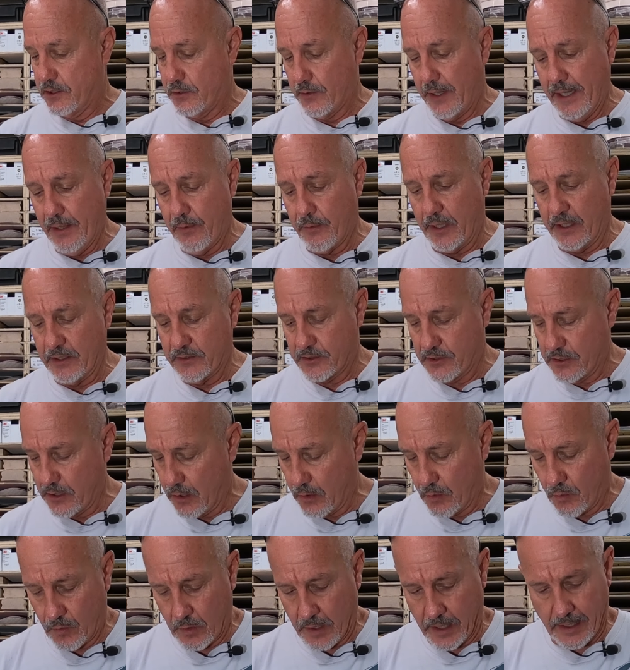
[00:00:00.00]
So anyway, that's
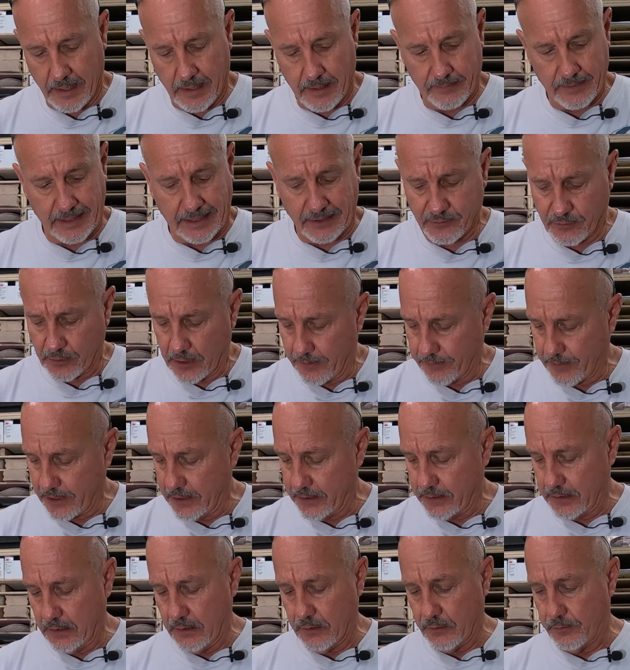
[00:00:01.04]
what I'm
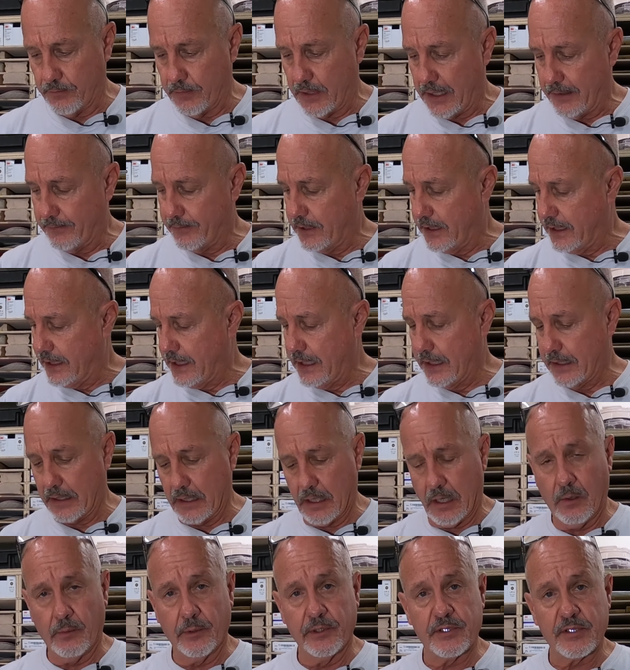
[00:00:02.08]
going to do. I'm going to get
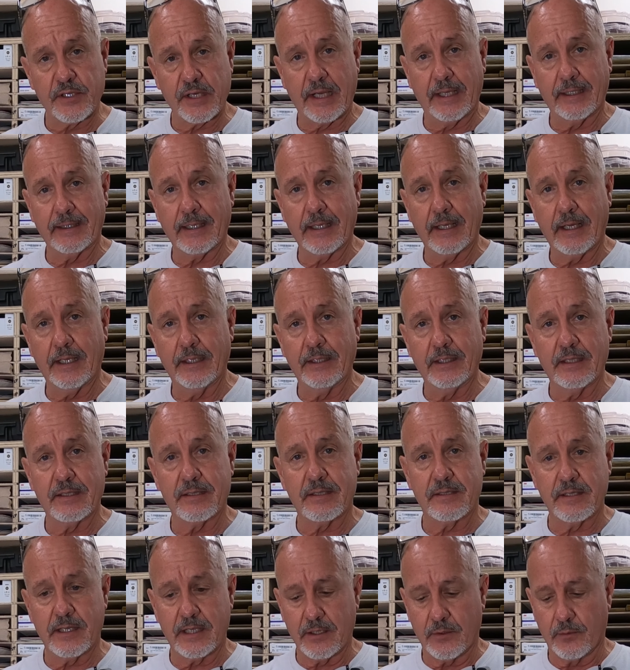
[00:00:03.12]
going sanding on
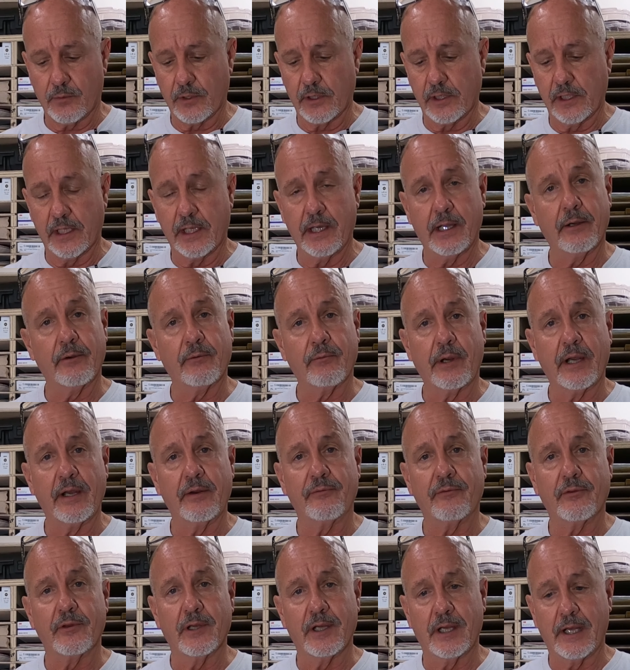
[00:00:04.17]
this thing, and we're going to get it
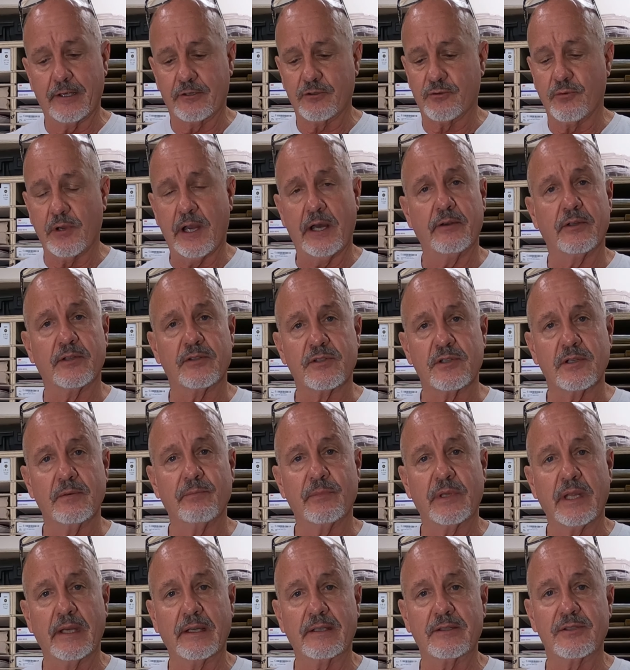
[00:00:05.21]
ready for the next round of
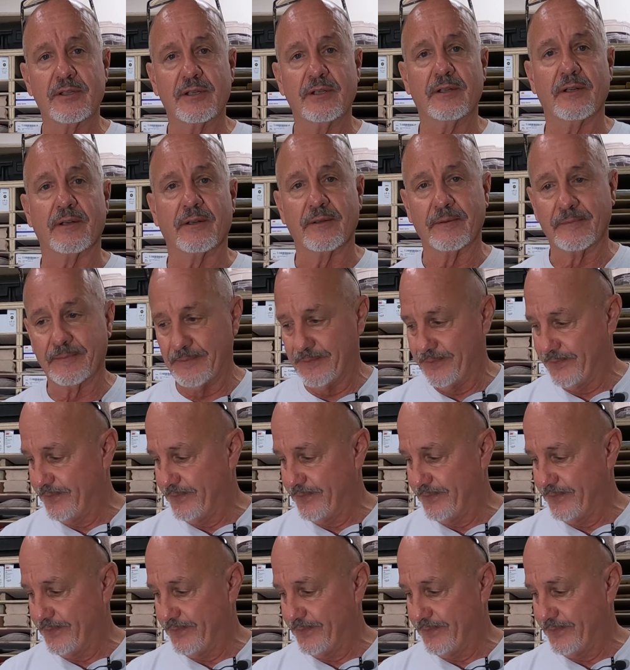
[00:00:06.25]
Simtec sealer.